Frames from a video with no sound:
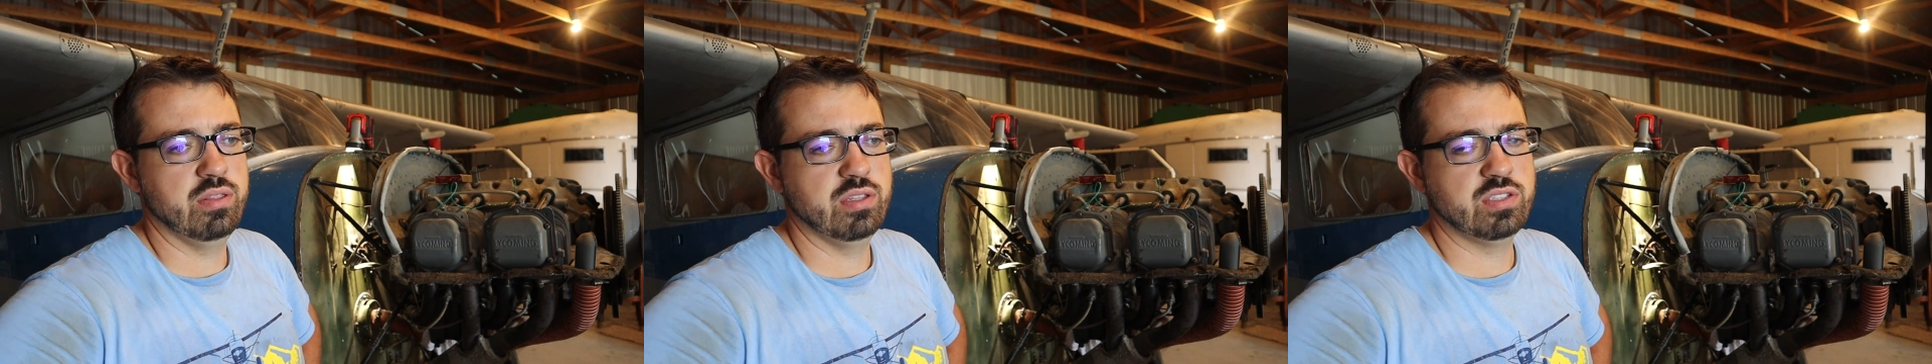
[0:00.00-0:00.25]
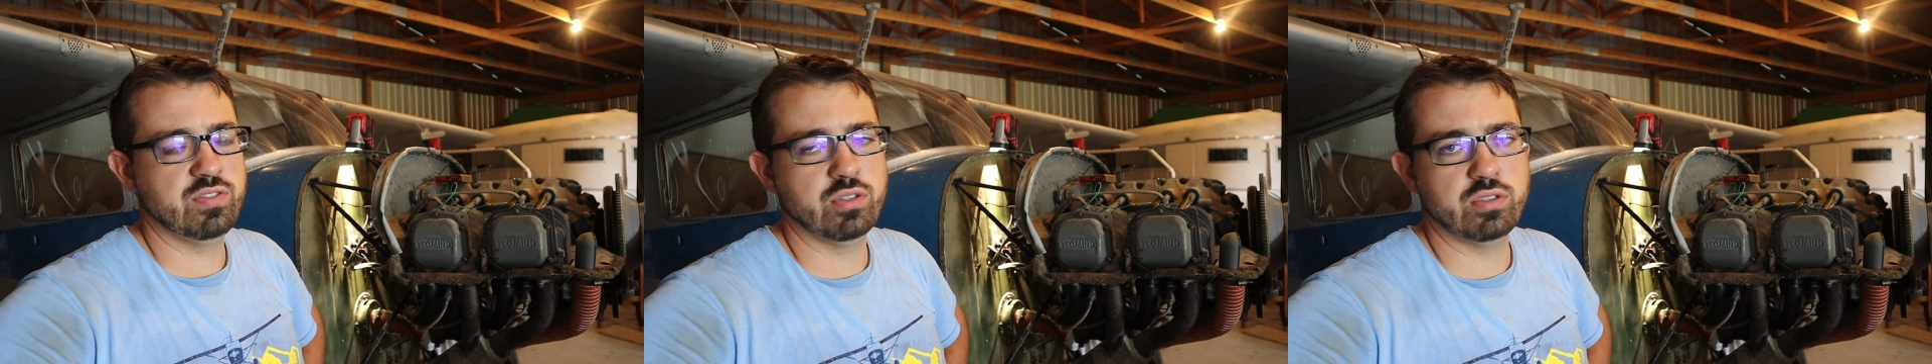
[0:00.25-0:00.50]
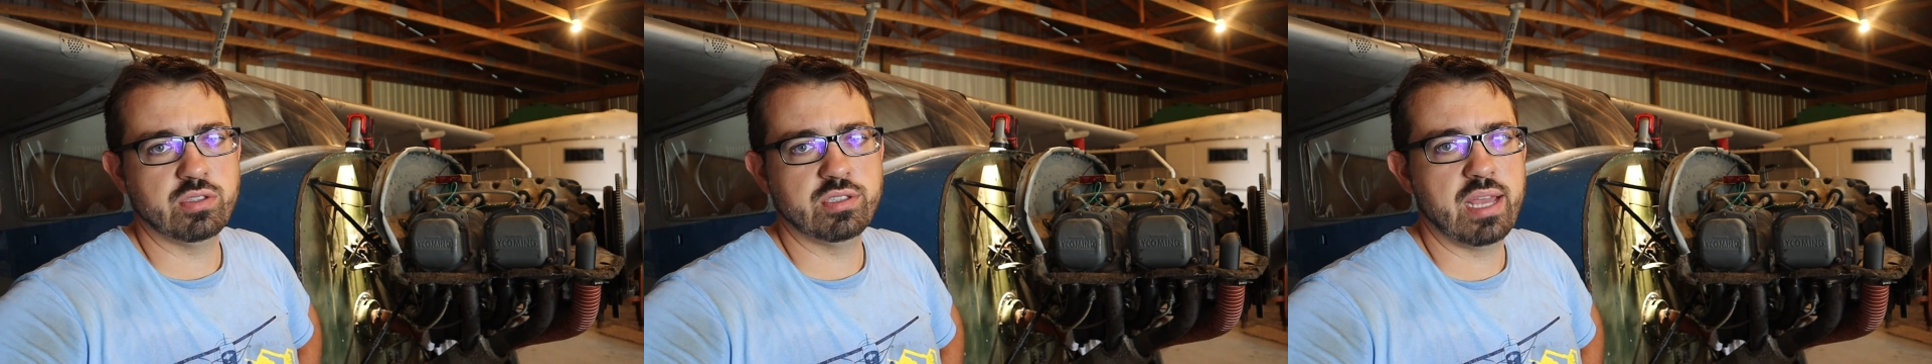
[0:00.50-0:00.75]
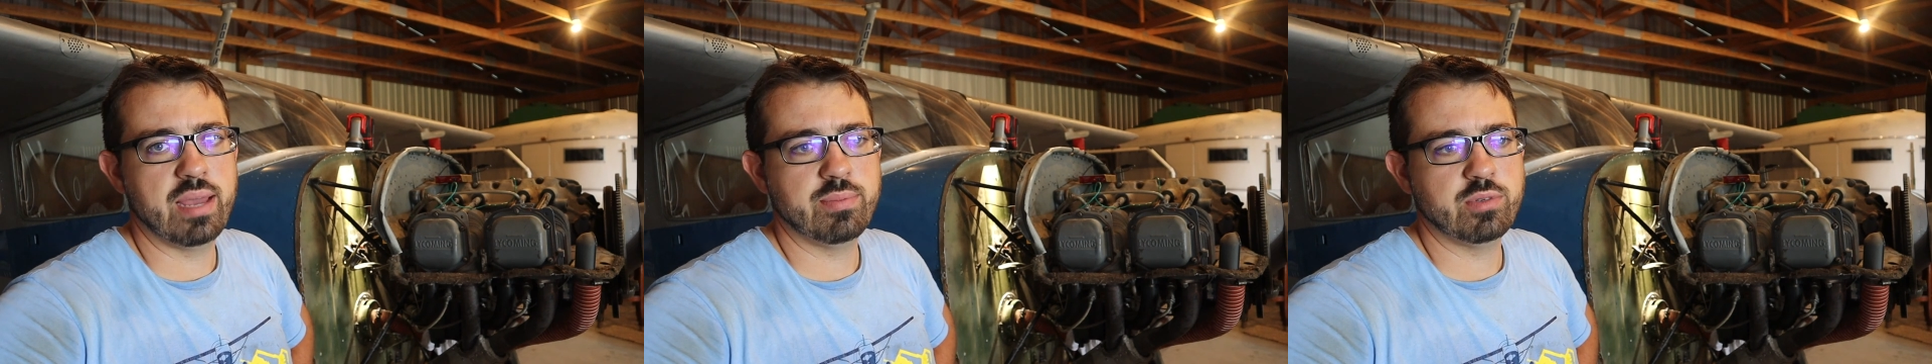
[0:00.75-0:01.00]
this filter
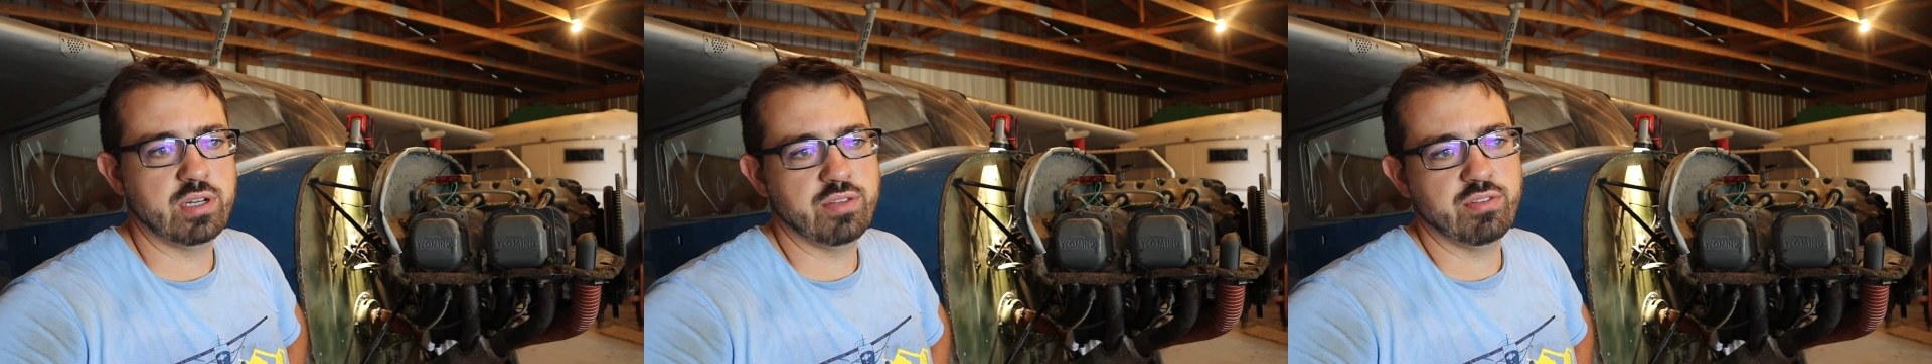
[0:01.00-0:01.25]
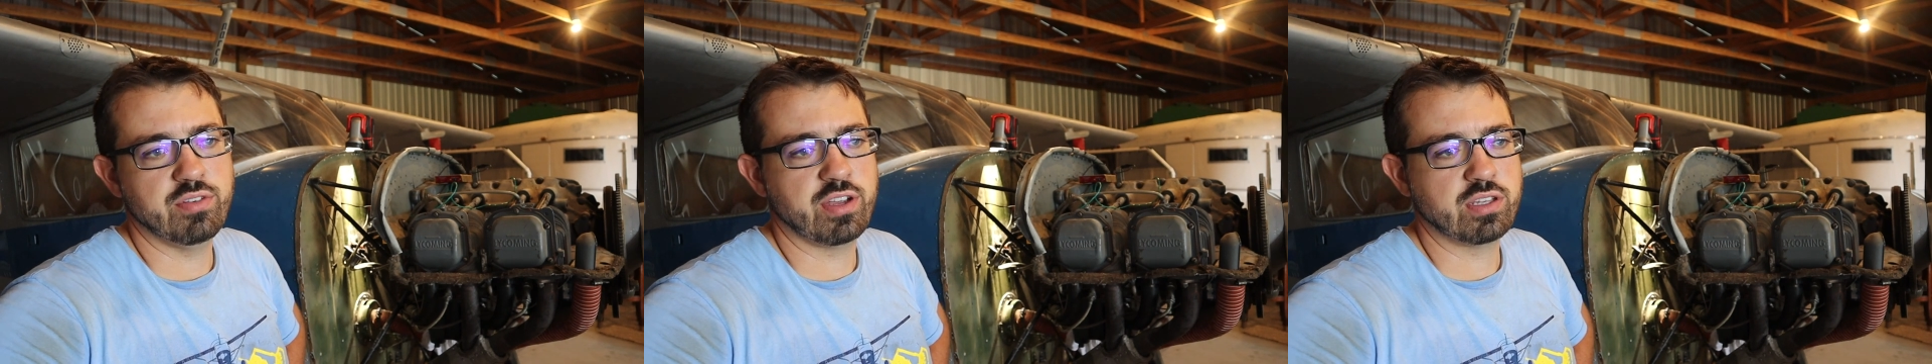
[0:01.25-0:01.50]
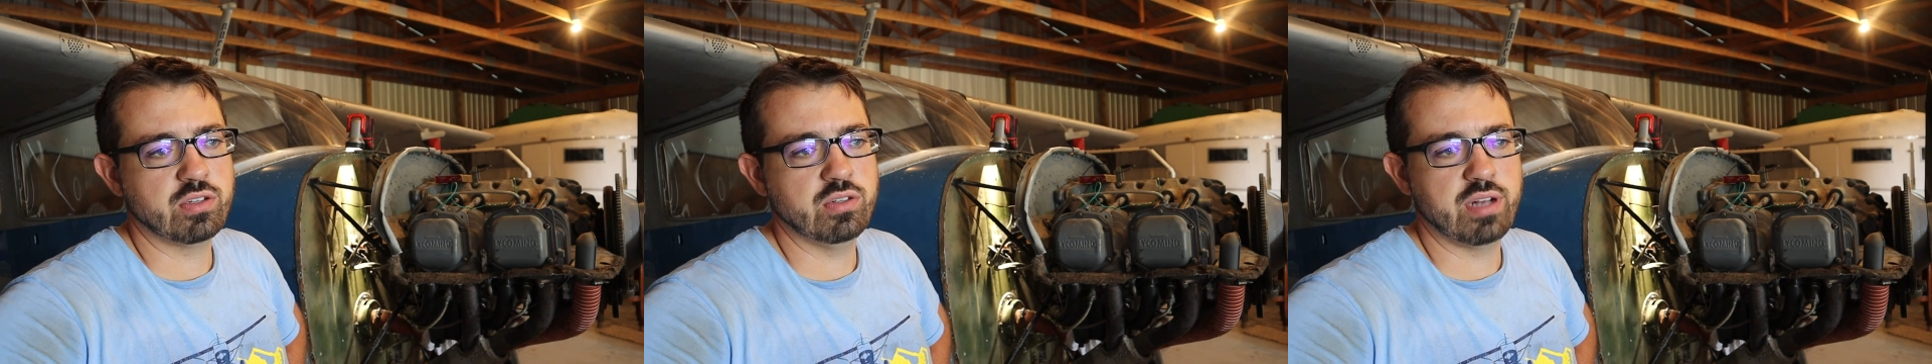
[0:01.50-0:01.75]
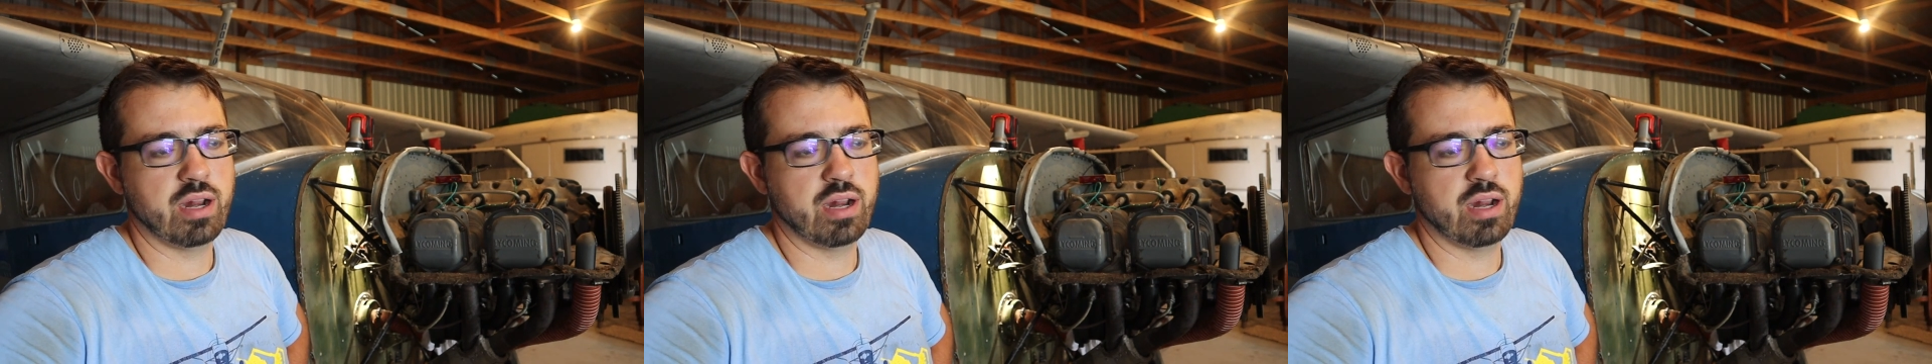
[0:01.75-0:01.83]
adapter, and even if I could,